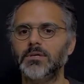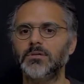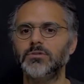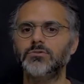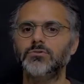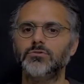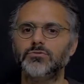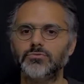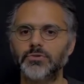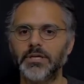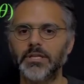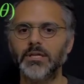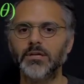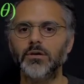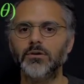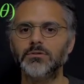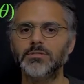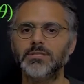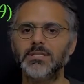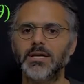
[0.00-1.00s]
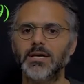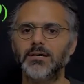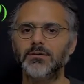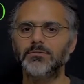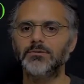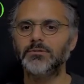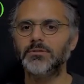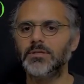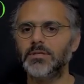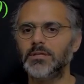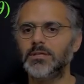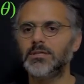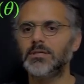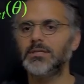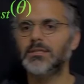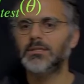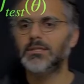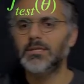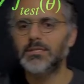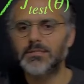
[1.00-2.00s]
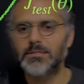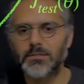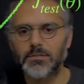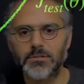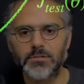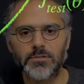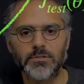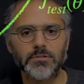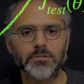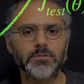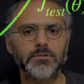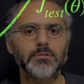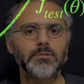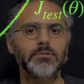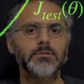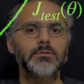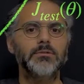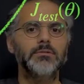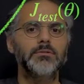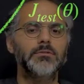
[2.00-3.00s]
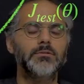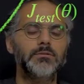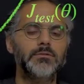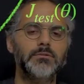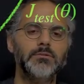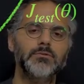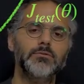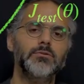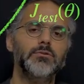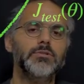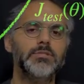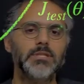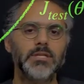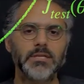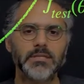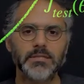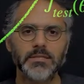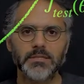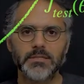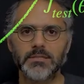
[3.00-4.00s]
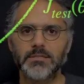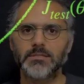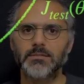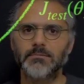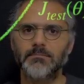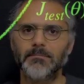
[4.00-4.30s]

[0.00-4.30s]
So training goes down, test loss looks like this.